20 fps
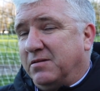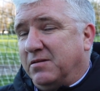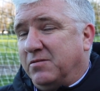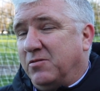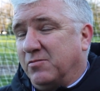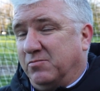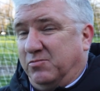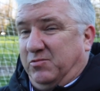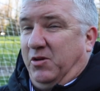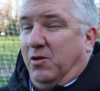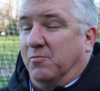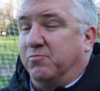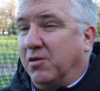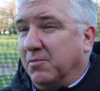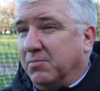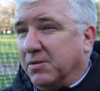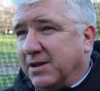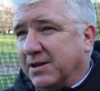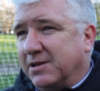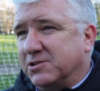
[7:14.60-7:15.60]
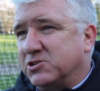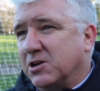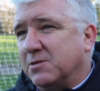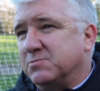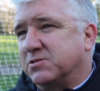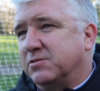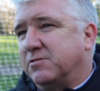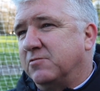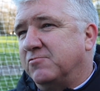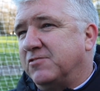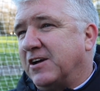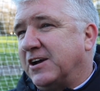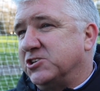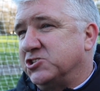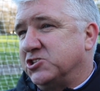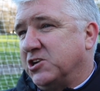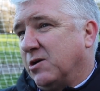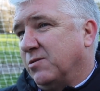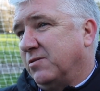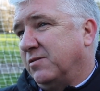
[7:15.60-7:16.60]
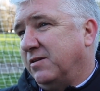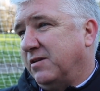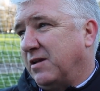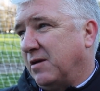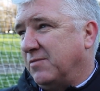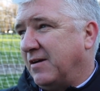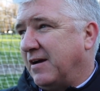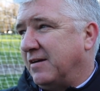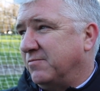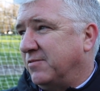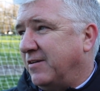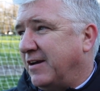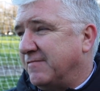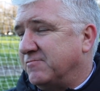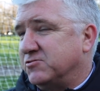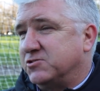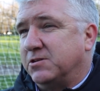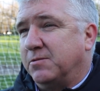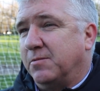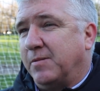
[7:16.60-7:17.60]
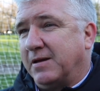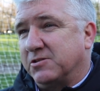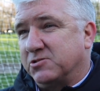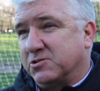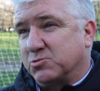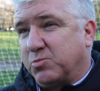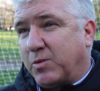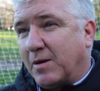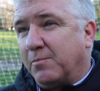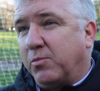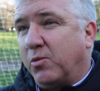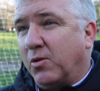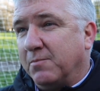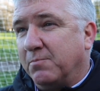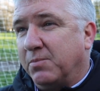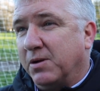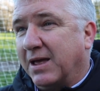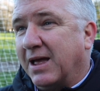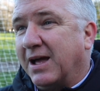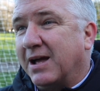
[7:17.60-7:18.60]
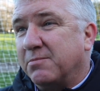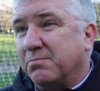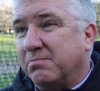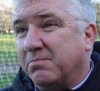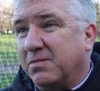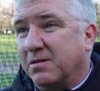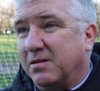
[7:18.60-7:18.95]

not, not probably in terms of the ratio. You know, we're, we're averaging about just one point per game.